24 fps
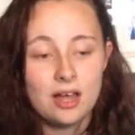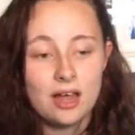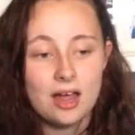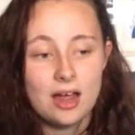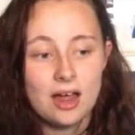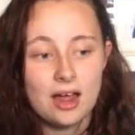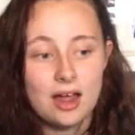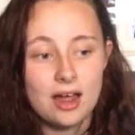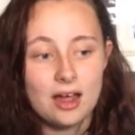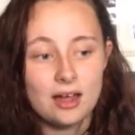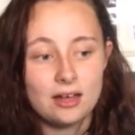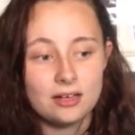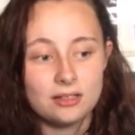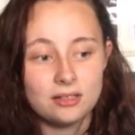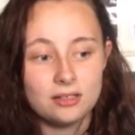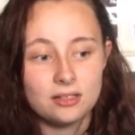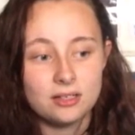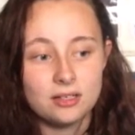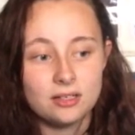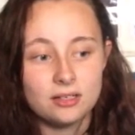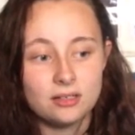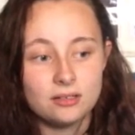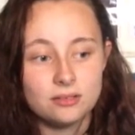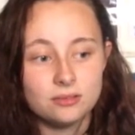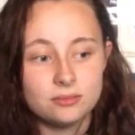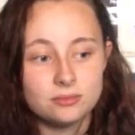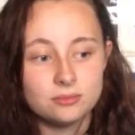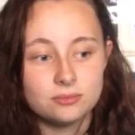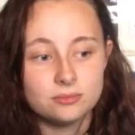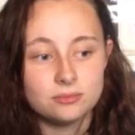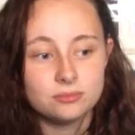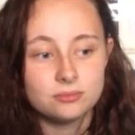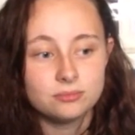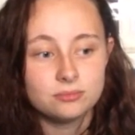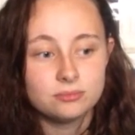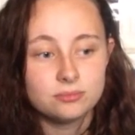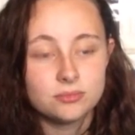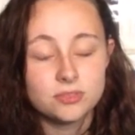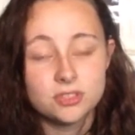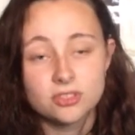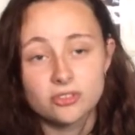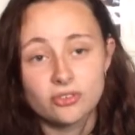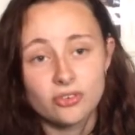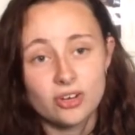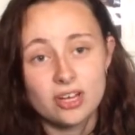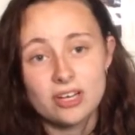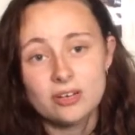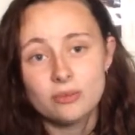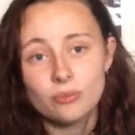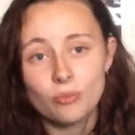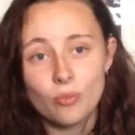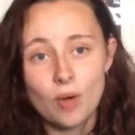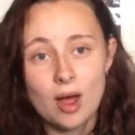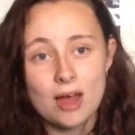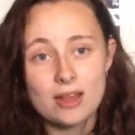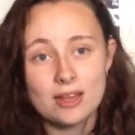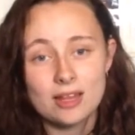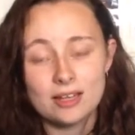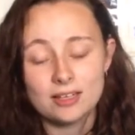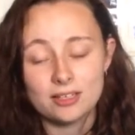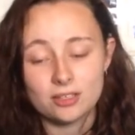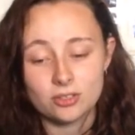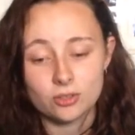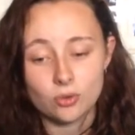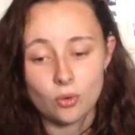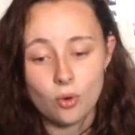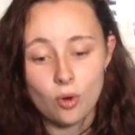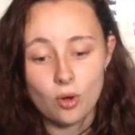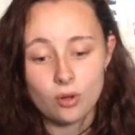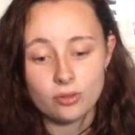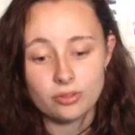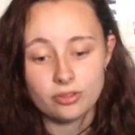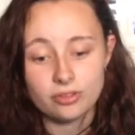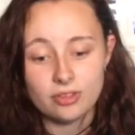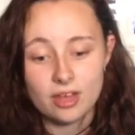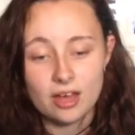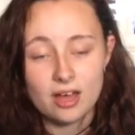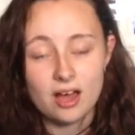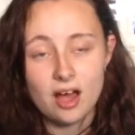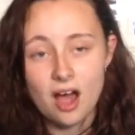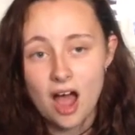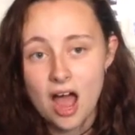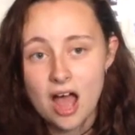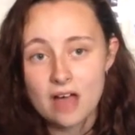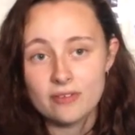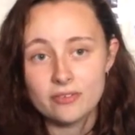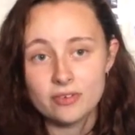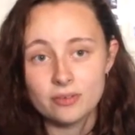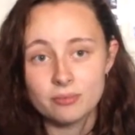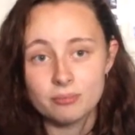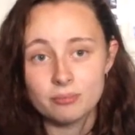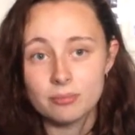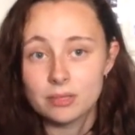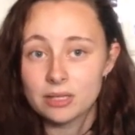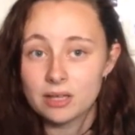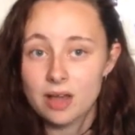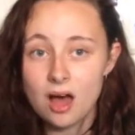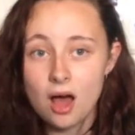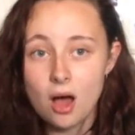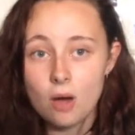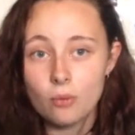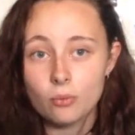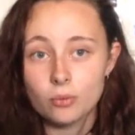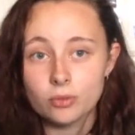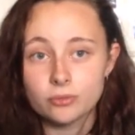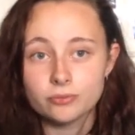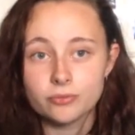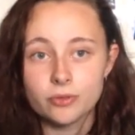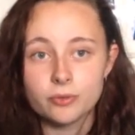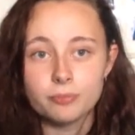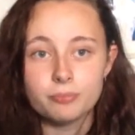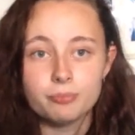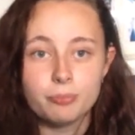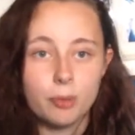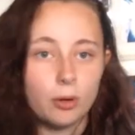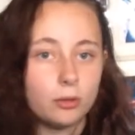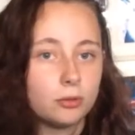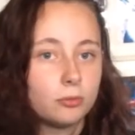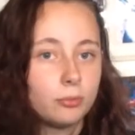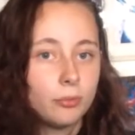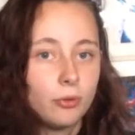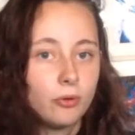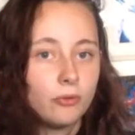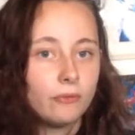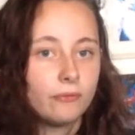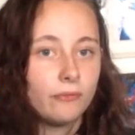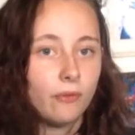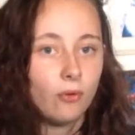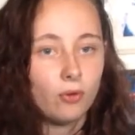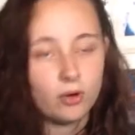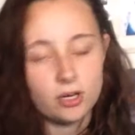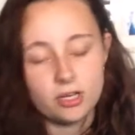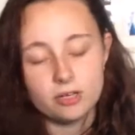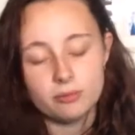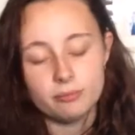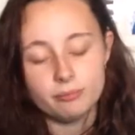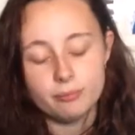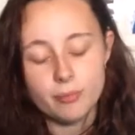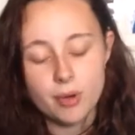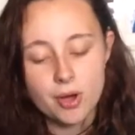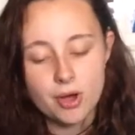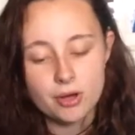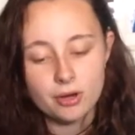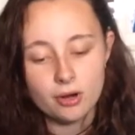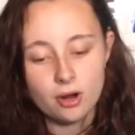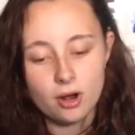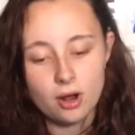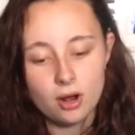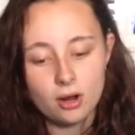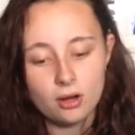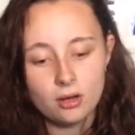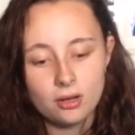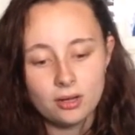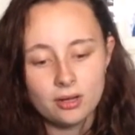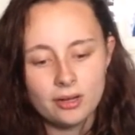And the reason why they saw that Ivan Milat was responsible for his murder